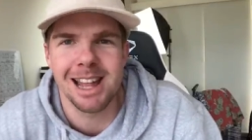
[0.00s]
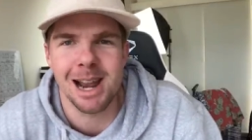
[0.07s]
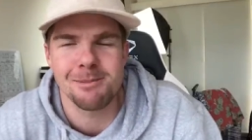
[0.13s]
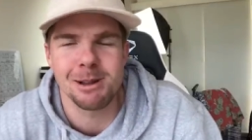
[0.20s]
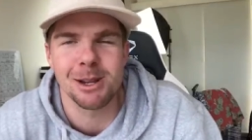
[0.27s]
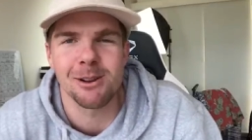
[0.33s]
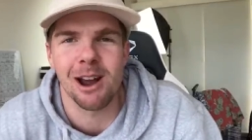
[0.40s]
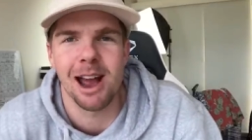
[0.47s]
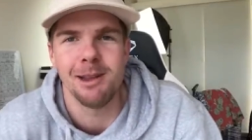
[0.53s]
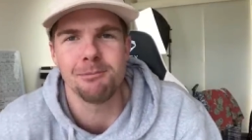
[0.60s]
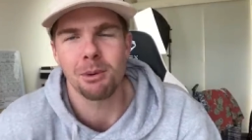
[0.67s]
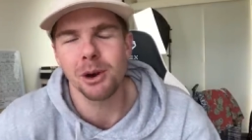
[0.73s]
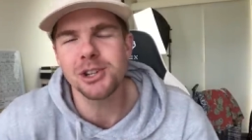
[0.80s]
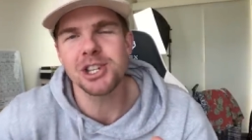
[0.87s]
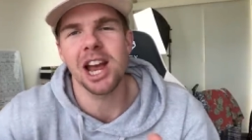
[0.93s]
That'd be great.
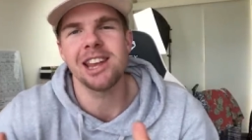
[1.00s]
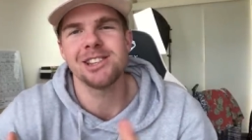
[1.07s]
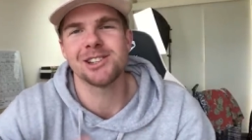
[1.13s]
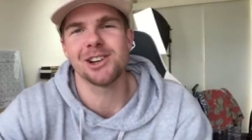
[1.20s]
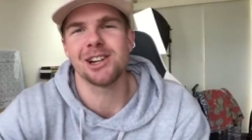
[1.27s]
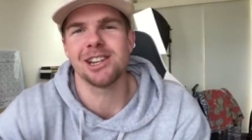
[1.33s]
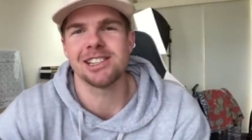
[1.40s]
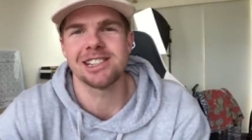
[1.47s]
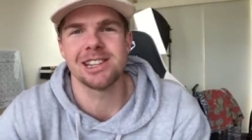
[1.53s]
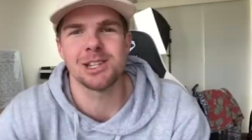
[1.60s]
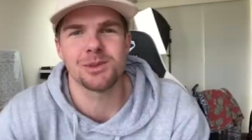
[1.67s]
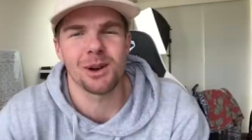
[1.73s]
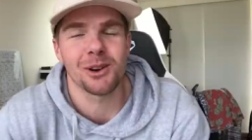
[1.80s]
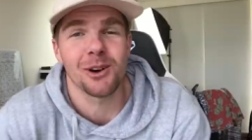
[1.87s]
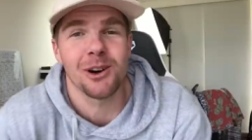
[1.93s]
Appreciate you tuning into
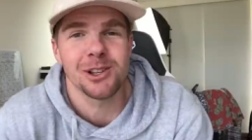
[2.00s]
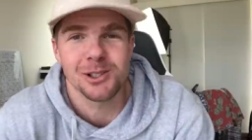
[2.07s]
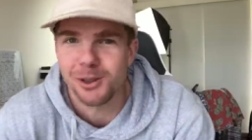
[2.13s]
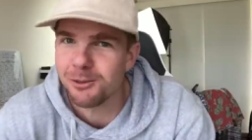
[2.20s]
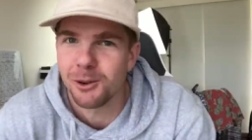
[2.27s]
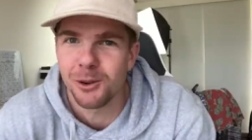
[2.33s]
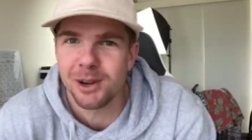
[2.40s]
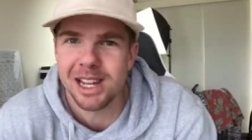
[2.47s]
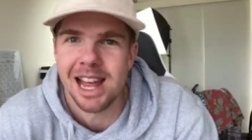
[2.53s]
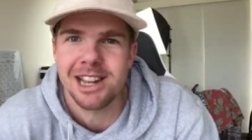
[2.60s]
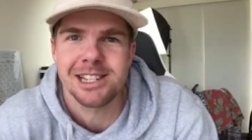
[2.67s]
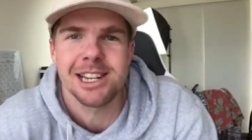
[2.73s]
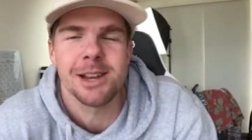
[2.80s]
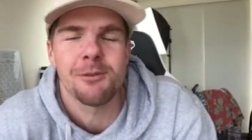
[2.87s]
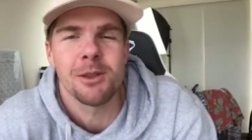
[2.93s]
this one, guys. Look forward to
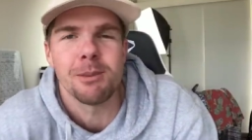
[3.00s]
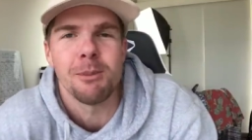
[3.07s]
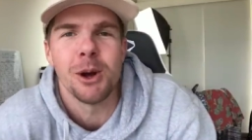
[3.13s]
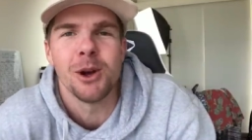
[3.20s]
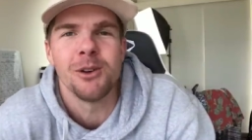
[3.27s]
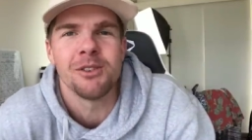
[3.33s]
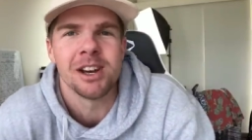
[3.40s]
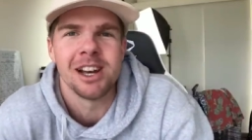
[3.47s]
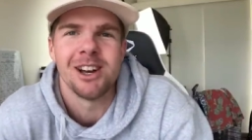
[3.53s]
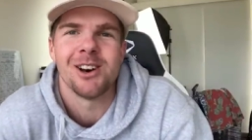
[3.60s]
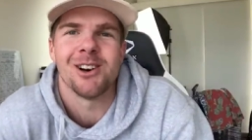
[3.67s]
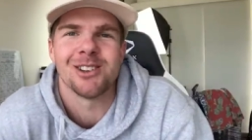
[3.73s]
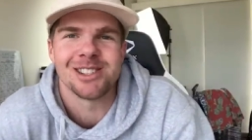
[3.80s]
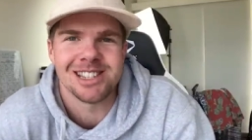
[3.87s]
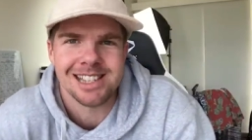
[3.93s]
catching you for the move
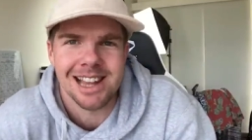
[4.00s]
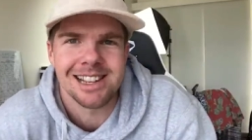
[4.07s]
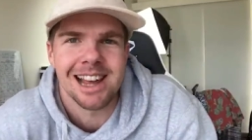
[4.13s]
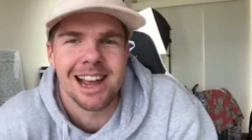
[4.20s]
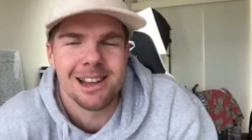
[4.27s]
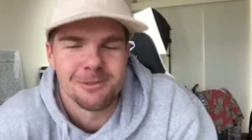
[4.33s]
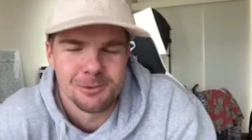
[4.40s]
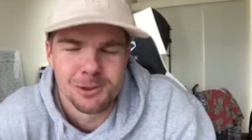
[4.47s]
on Sunday.